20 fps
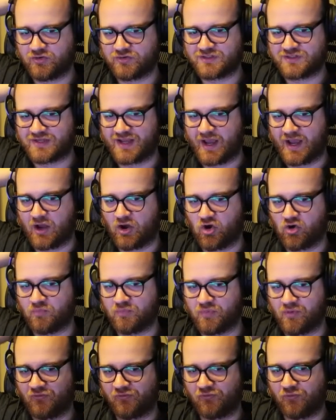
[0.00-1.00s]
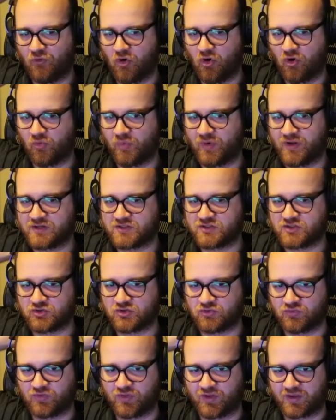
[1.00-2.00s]
down before we
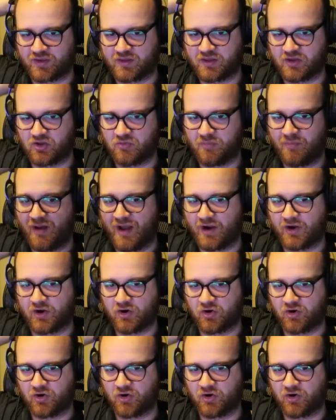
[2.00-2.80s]
do the Killmonger